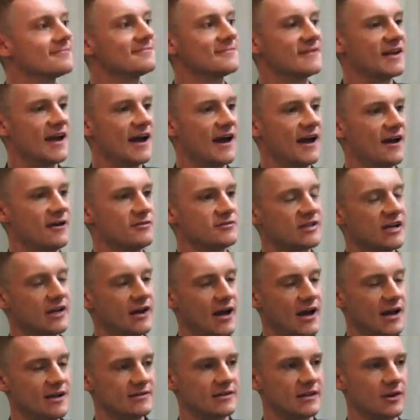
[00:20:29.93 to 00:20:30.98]
Yeah, I was
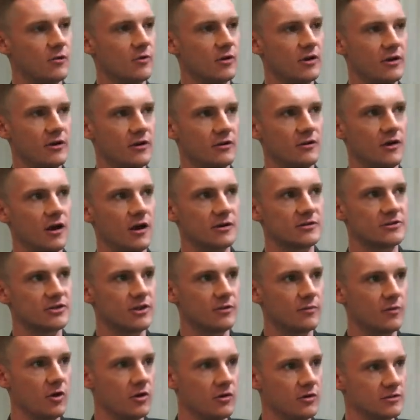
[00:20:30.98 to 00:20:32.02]
gonna ask like, what are your long
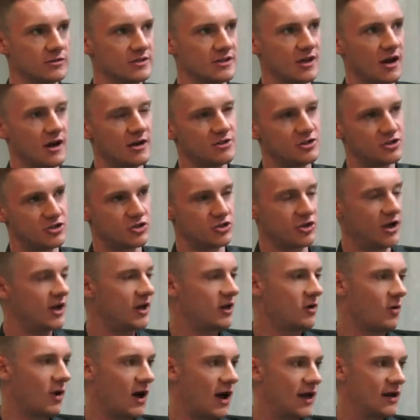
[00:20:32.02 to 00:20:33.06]
term goals? Not just
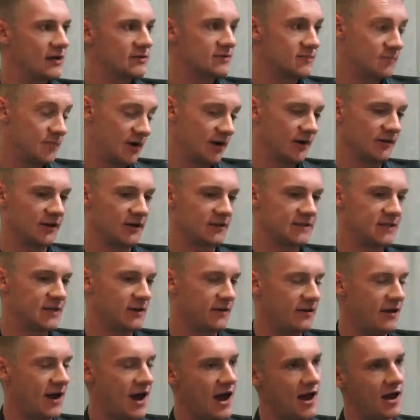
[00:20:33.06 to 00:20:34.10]
trading wise, but I'd like to
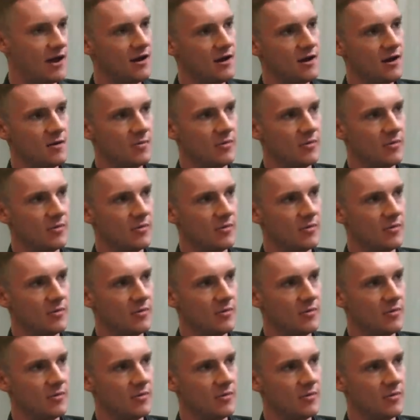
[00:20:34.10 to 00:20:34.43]
hear that.